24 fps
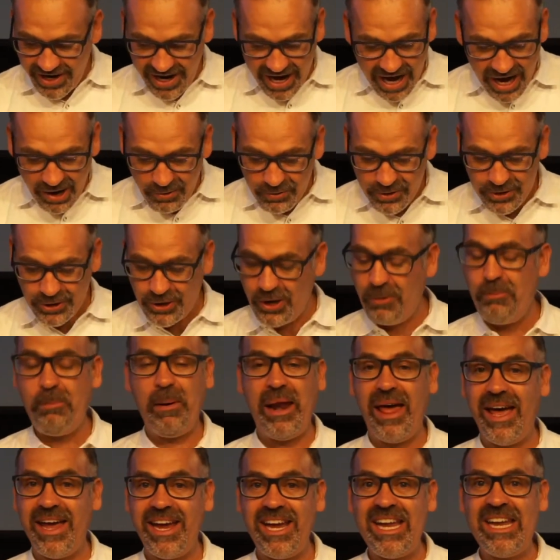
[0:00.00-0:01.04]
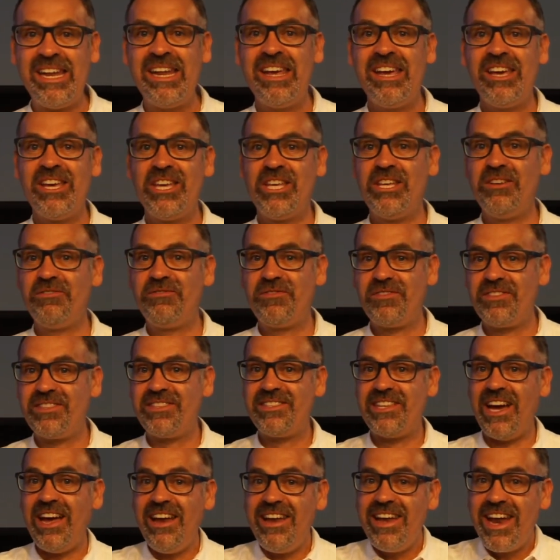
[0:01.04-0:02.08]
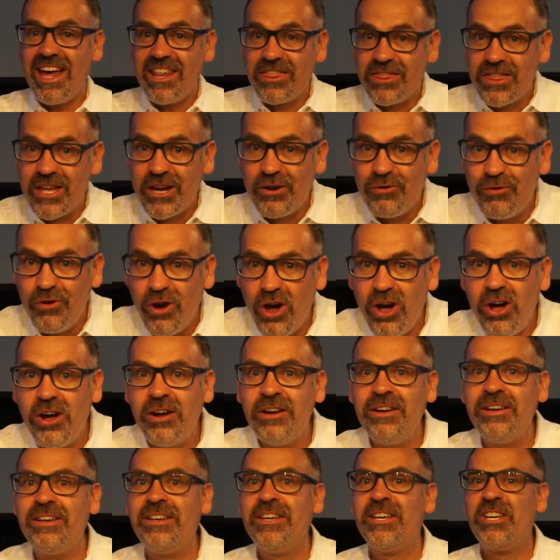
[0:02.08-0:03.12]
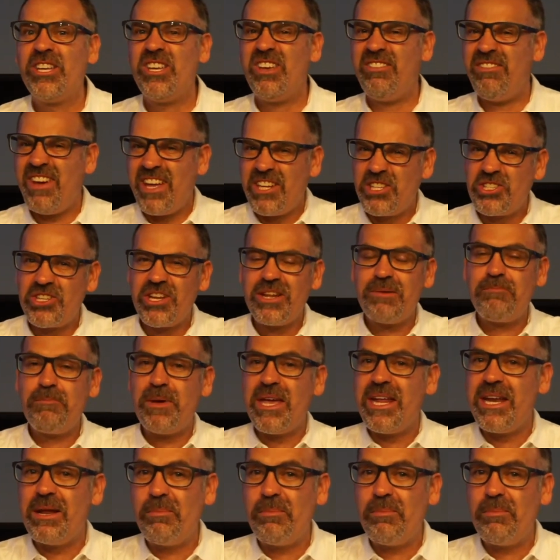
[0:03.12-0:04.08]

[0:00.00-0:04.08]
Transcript: I would complain. You've done nothing wrong. You've actually been a